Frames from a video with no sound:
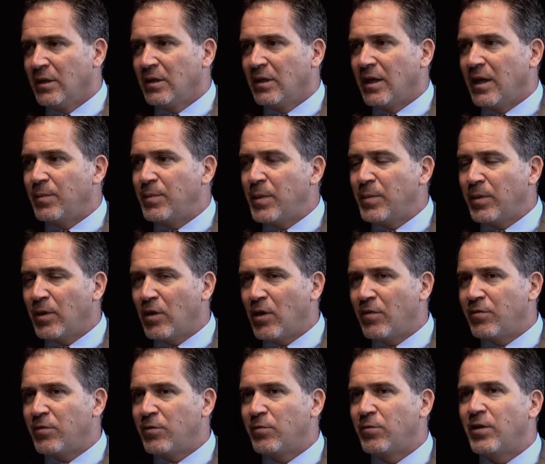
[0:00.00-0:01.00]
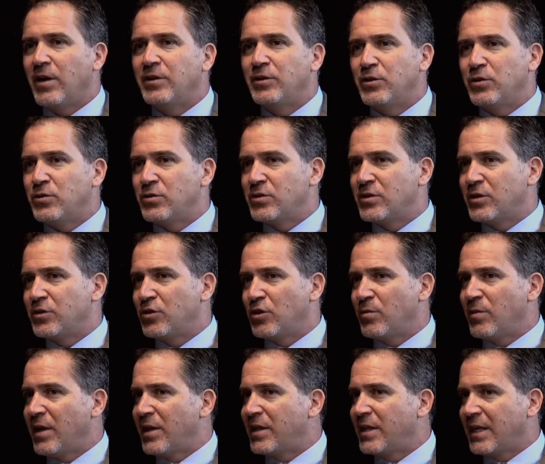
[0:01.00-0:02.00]
And people are often afraid to use the
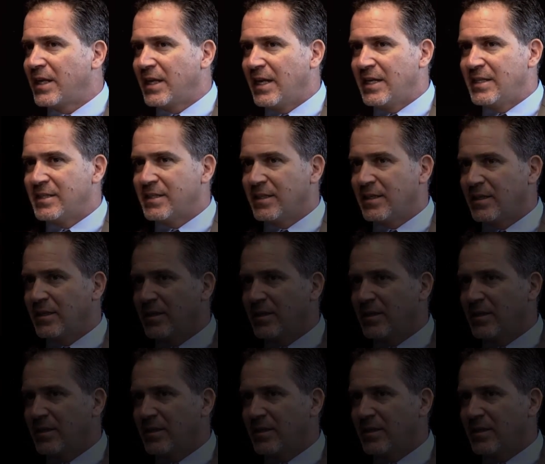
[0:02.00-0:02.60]
term ethnic cleansing.